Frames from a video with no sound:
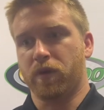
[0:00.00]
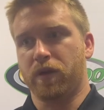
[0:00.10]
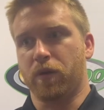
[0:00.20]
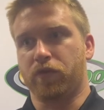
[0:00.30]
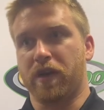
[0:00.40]

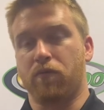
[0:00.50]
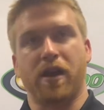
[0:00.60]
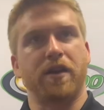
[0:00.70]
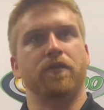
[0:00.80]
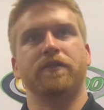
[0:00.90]
It was a
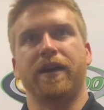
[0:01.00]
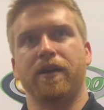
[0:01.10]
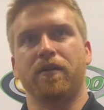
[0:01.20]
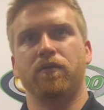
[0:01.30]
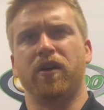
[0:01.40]
radial
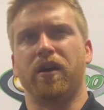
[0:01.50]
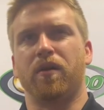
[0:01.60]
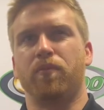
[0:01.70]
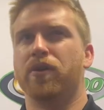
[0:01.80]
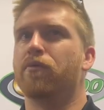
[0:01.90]
tire,
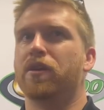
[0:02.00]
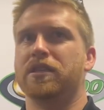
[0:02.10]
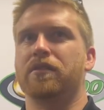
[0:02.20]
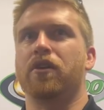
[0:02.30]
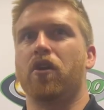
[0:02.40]
pretty
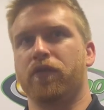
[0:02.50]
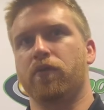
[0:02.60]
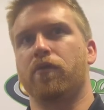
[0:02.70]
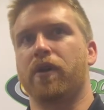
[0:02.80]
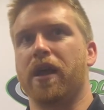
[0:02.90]
recently
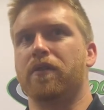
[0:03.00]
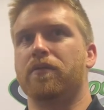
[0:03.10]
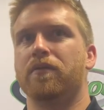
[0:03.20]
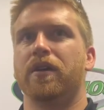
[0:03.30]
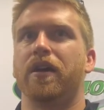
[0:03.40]
onto a radial
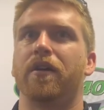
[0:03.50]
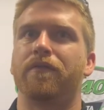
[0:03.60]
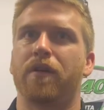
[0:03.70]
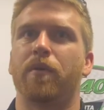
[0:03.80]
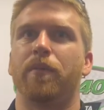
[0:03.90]

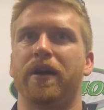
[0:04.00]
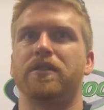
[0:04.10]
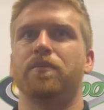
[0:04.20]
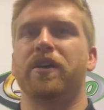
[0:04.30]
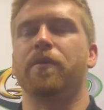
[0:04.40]
from a
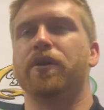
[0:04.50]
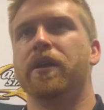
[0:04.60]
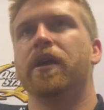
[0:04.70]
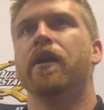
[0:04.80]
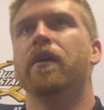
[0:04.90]
bias supply, but
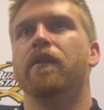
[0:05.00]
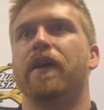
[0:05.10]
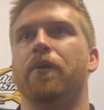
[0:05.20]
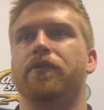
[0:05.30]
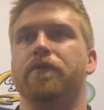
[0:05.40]

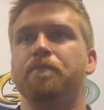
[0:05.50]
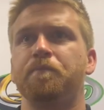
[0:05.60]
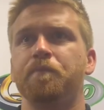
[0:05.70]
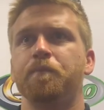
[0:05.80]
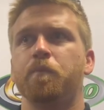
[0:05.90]
that
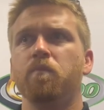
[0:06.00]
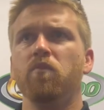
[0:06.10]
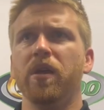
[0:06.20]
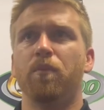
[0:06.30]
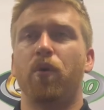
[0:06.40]
was
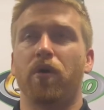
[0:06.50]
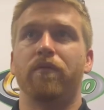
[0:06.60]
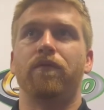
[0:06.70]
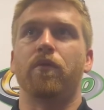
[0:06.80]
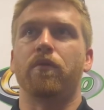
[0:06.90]

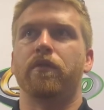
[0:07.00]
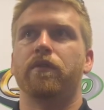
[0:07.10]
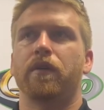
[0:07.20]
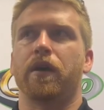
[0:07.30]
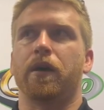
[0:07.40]
important for
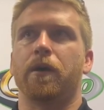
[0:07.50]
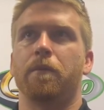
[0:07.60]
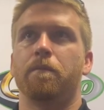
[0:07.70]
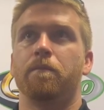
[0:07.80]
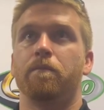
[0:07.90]
us.
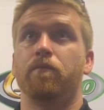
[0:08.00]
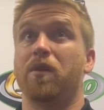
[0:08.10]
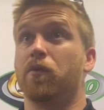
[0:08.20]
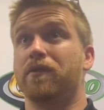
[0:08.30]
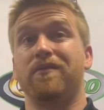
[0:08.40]

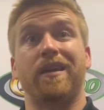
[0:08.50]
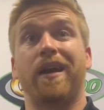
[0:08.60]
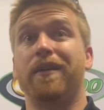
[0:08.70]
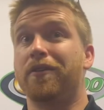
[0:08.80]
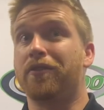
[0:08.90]
It was
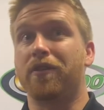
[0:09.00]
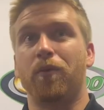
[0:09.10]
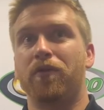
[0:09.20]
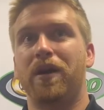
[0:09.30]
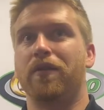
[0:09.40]
900 something
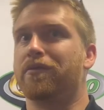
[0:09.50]
horsepower.